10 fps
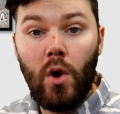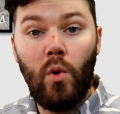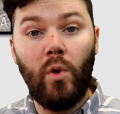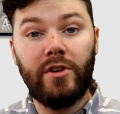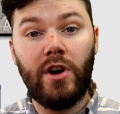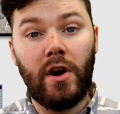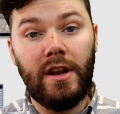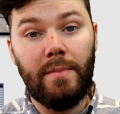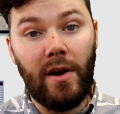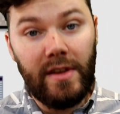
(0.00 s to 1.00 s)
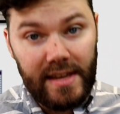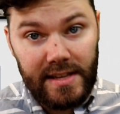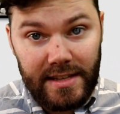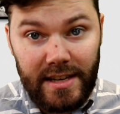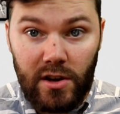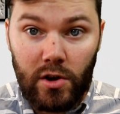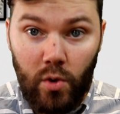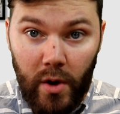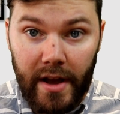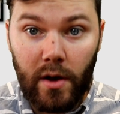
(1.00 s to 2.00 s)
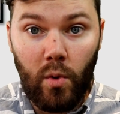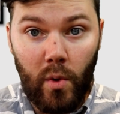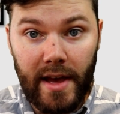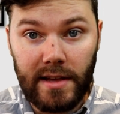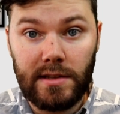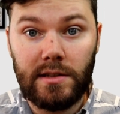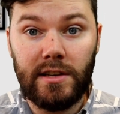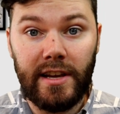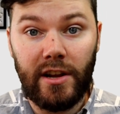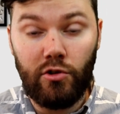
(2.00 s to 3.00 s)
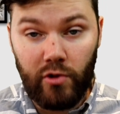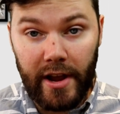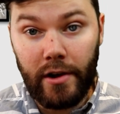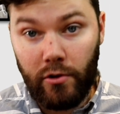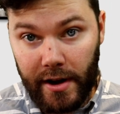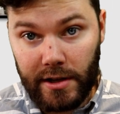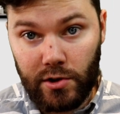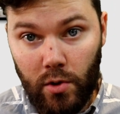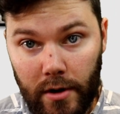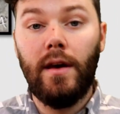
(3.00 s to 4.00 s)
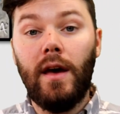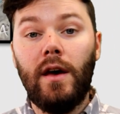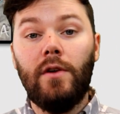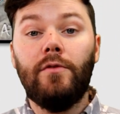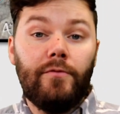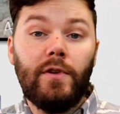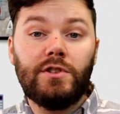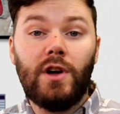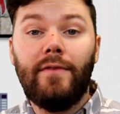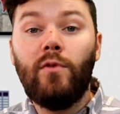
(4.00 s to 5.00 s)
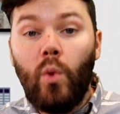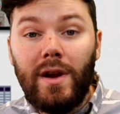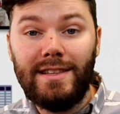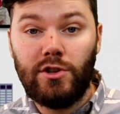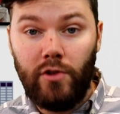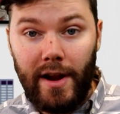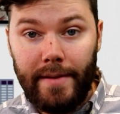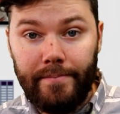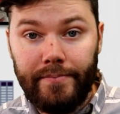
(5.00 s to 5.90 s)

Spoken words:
We're talking about easy, quick ways to get a great credit score. First off, what is credit?